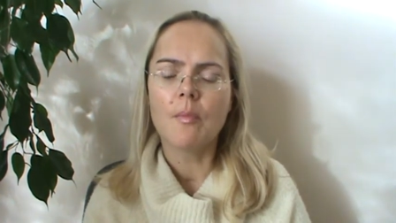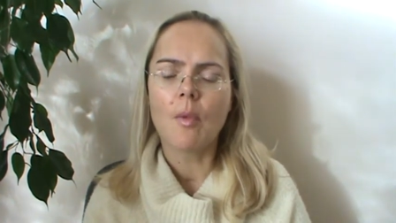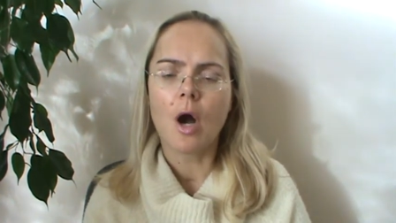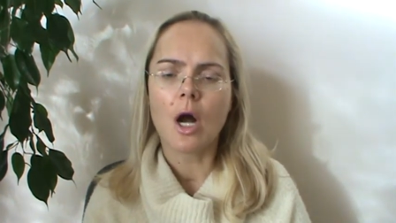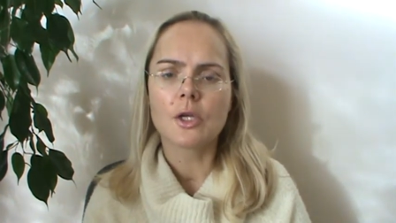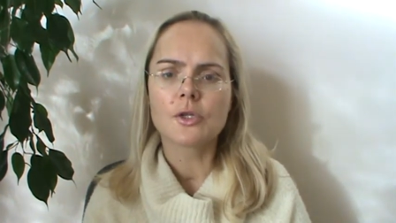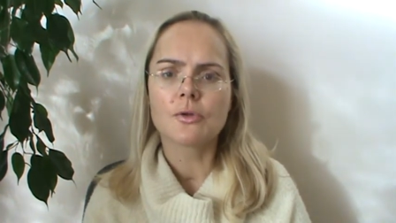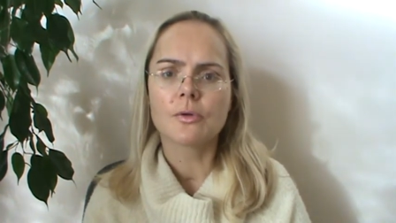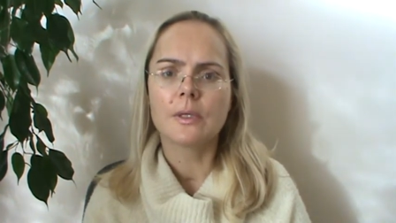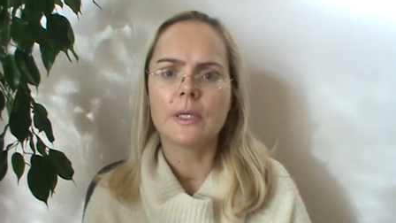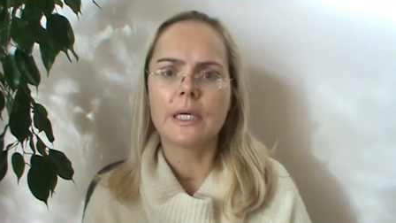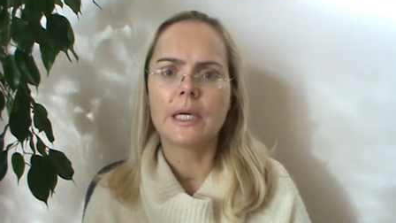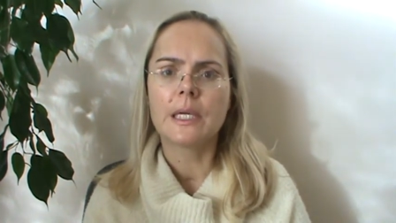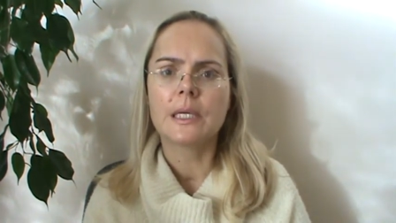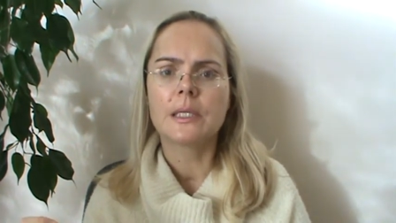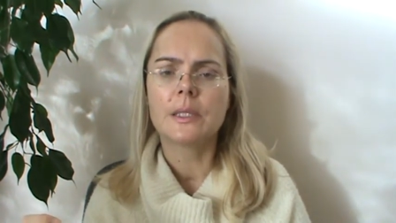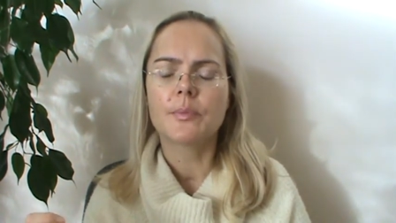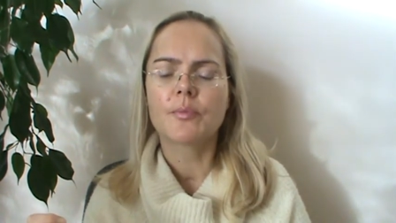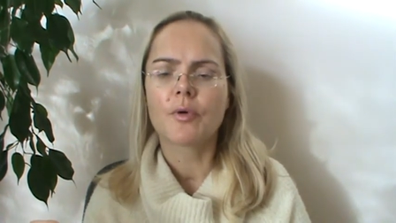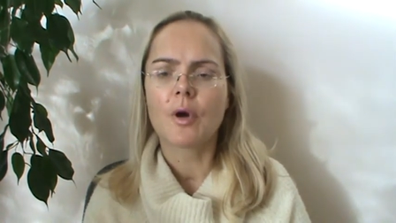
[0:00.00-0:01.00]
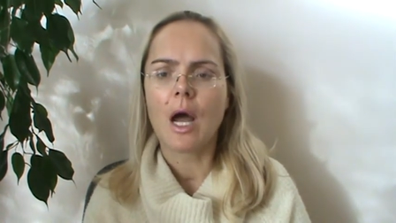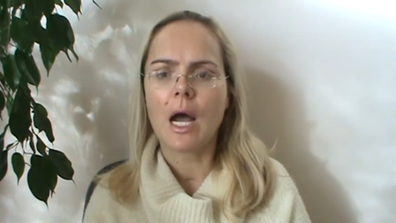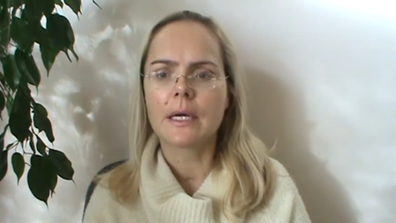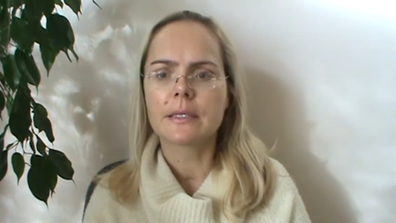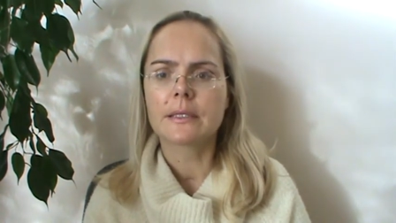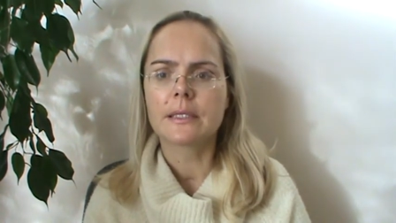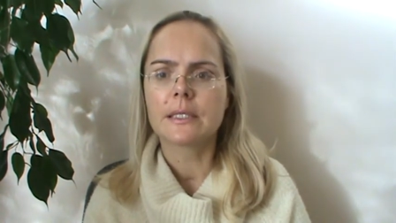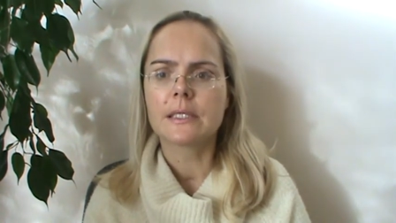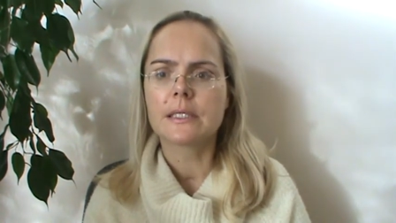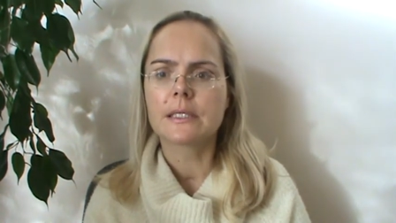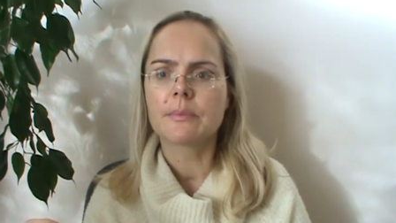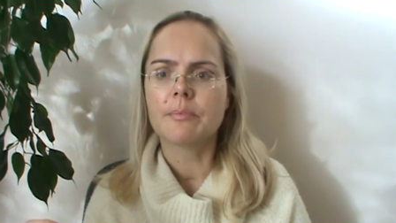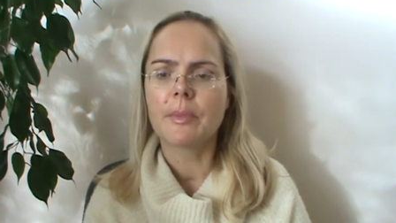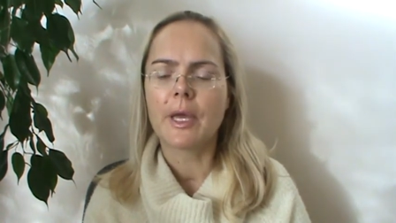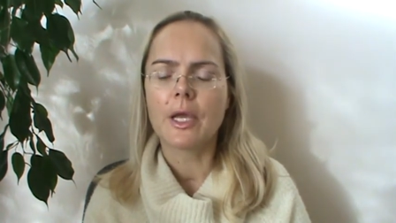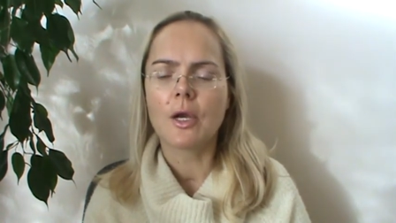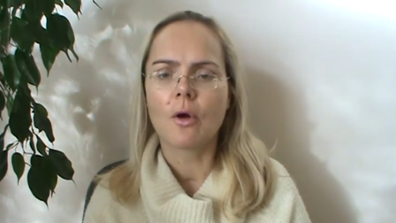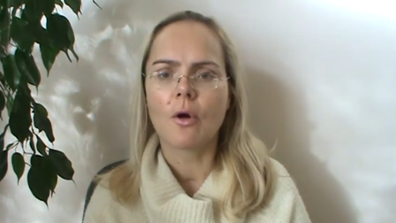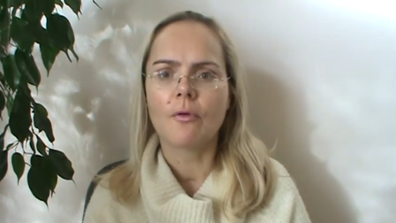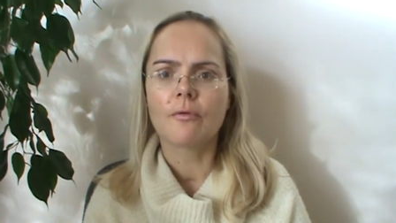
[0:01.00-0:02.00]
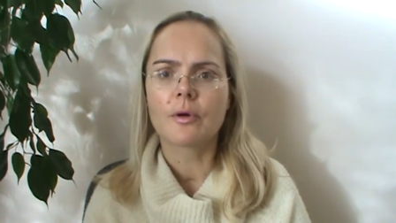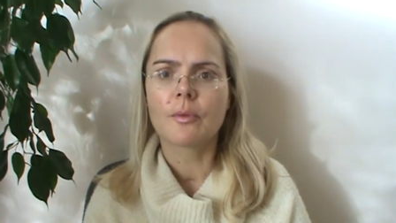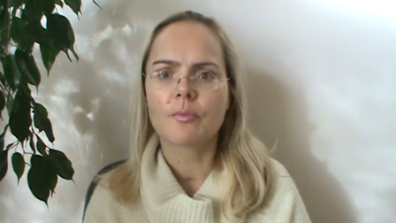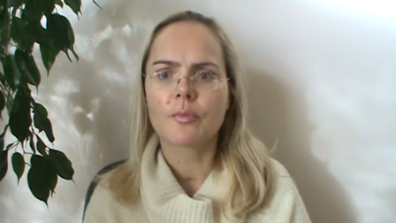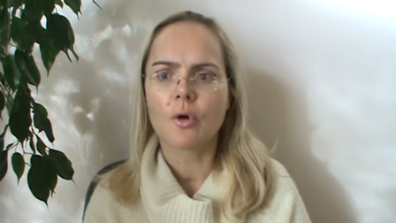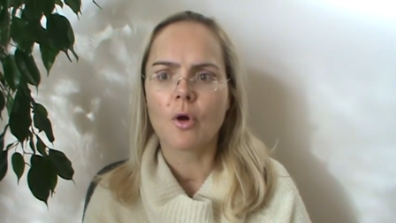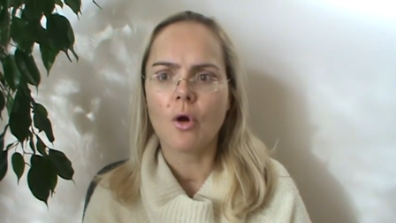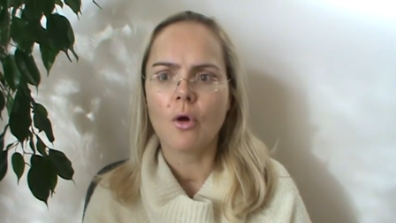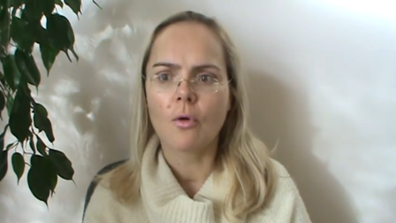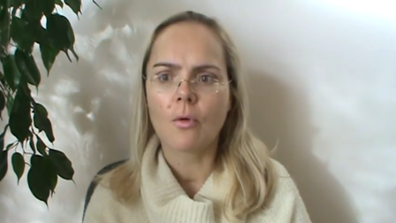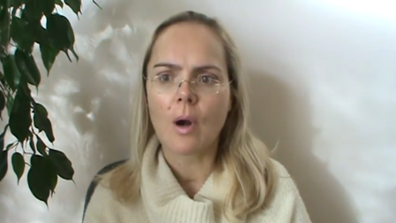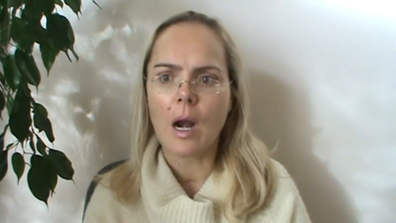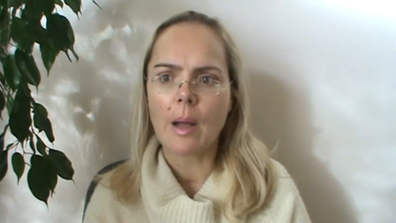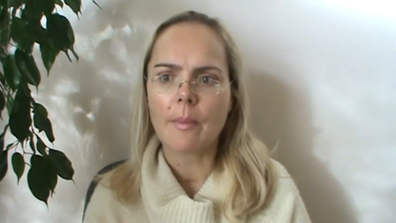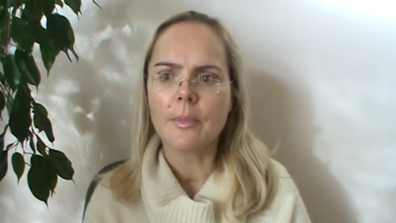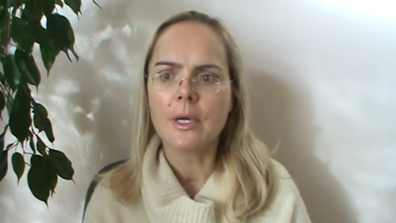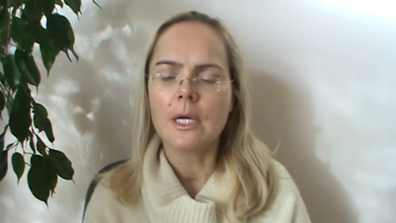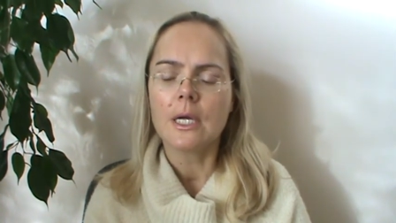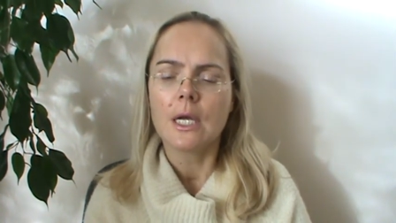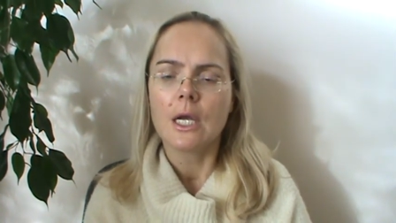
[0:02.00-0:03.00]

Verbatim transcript: module in the practice makeover program,